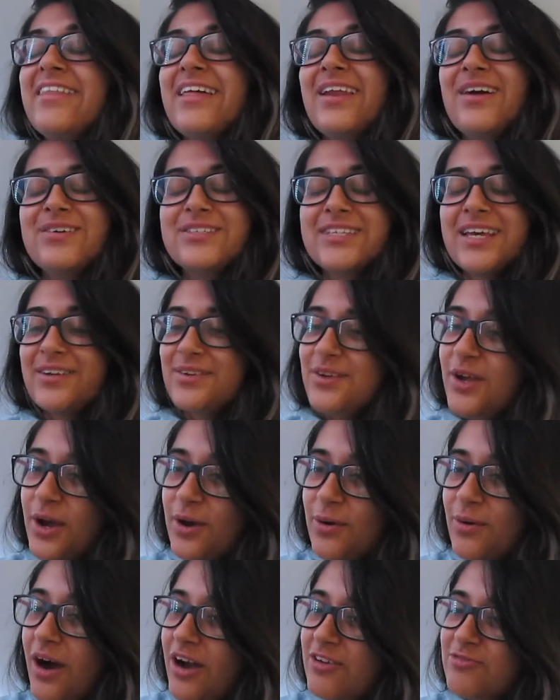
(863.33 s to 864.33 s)
then I was like,
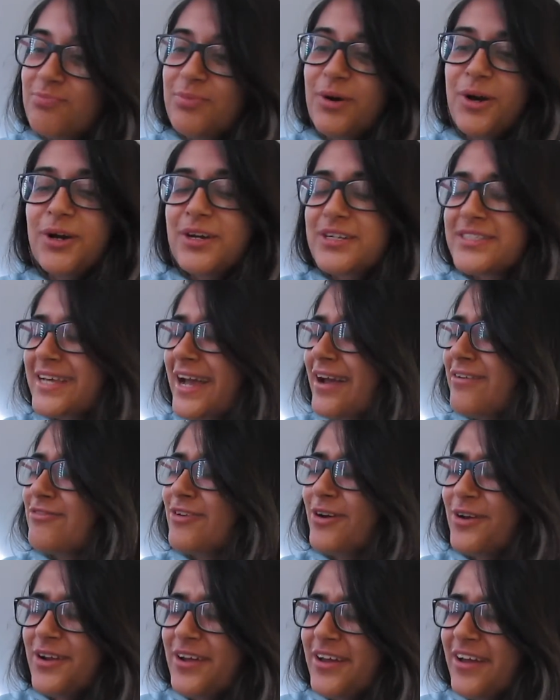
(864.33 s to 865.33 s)
no, I've booked,
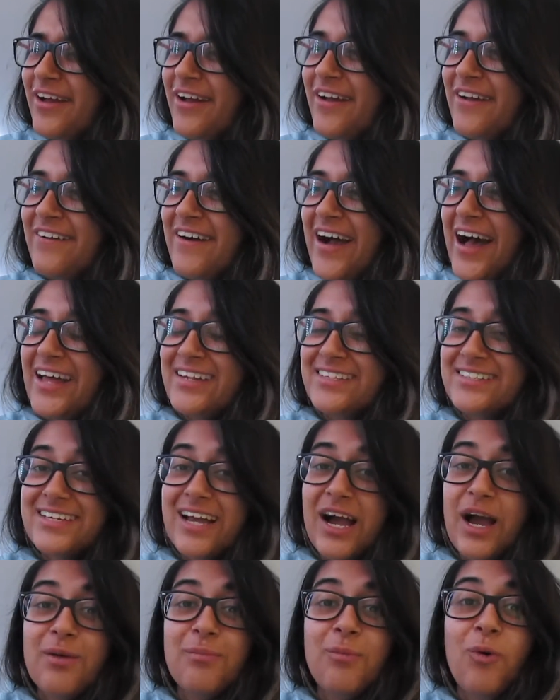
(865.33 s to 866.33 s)
I've got to go, and
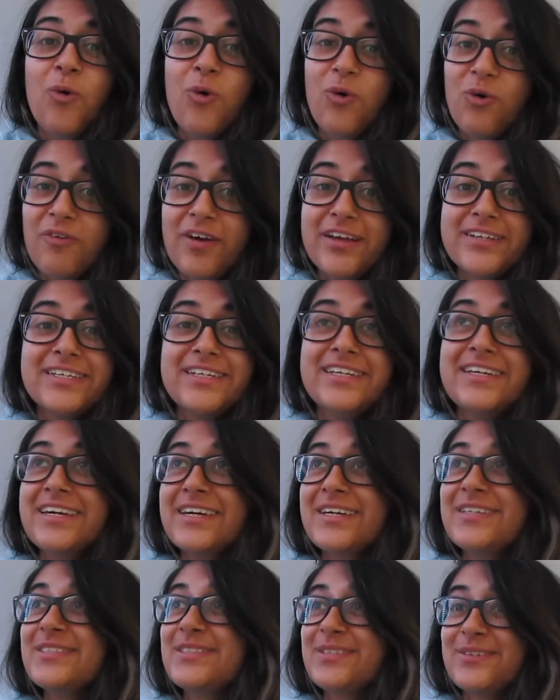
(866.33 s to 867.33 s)
I'm already
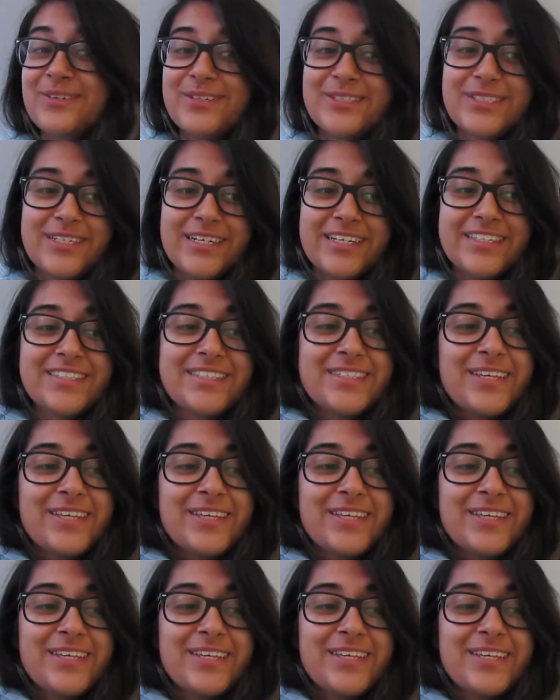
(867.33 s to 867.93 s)
exhausted.